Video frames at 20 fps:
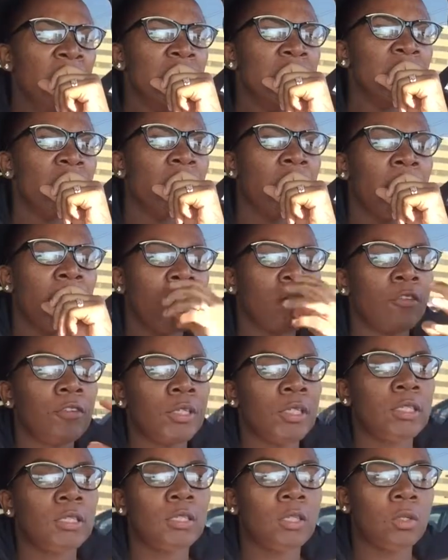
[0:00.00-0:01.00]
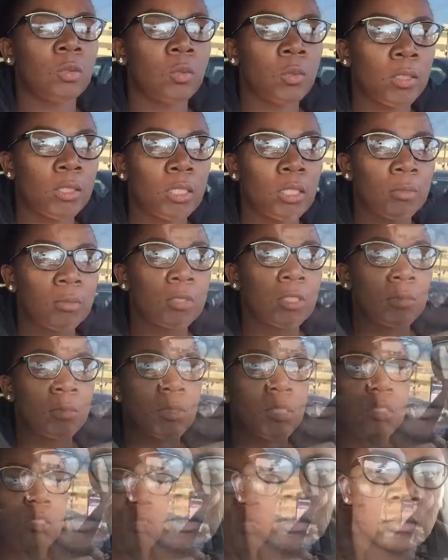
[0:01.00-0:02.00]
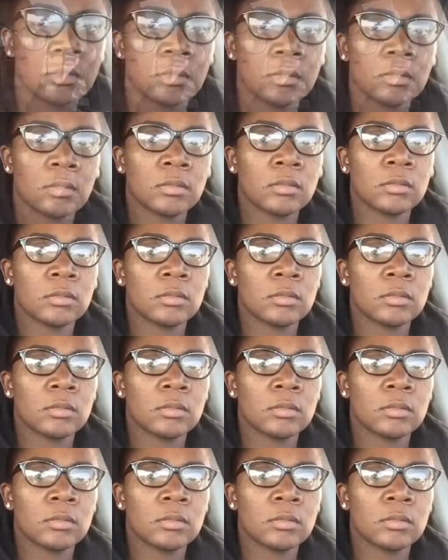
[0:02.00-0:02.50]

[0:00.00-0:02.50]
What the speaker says: So I really don't want him to miss so much.